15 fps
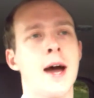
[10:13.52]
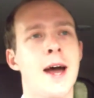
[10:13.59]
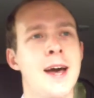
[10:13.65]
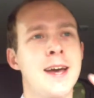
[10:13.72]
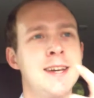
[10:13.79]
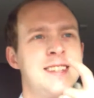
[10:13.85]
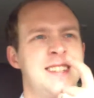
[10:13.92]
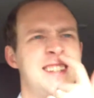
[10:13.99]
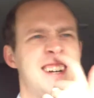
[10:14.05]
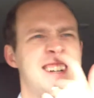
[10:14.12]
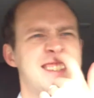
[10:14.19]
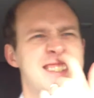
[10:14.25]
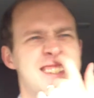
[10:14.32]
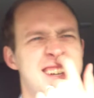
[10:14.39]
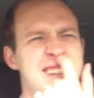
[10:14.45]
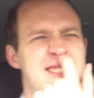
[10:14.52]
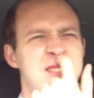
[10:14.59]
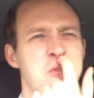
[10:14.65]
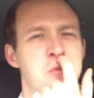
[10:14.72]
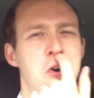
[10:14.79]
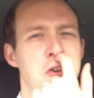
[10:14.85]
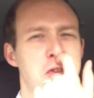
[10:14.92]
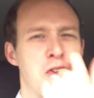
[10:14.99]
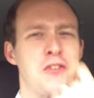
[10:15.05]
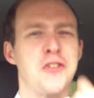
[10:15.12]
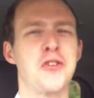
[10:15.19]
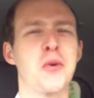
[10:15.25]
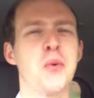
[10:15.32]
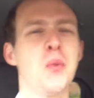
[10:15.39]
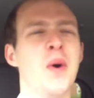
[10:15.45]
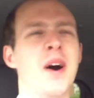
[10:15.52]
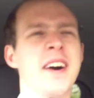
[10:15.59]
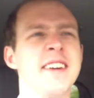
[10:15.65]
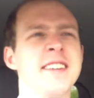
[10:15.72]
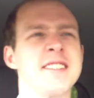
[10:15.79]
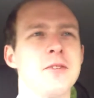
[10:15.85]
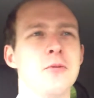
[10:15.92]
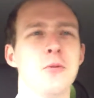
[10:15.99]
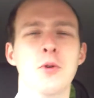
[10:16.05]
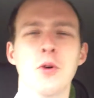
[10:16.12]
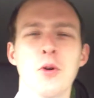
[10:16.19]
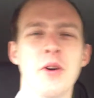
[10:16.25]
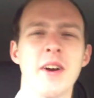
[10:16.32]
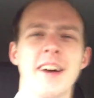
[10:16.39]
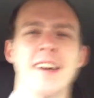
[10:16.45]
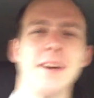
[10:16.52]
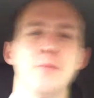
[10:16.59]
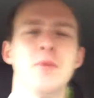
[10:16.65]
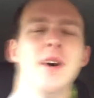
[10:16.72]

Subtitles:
It just wasn't quite War Games.